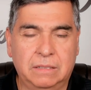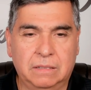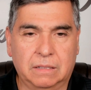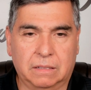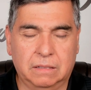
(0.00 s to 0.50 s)

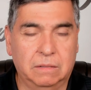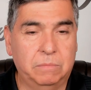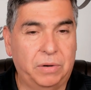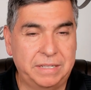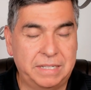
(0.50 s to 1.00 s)

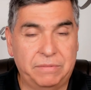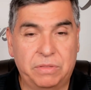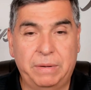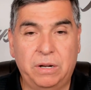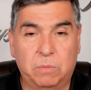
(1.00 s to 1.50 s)

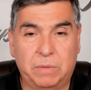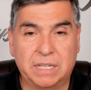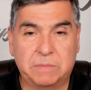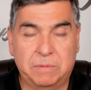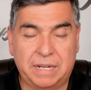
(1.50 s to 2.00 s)
0.73 home
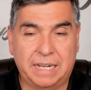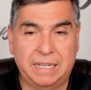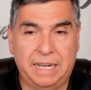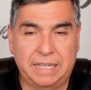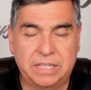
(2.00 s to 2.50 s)
runs per nine
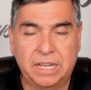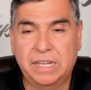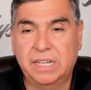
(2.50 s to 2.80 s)
innings.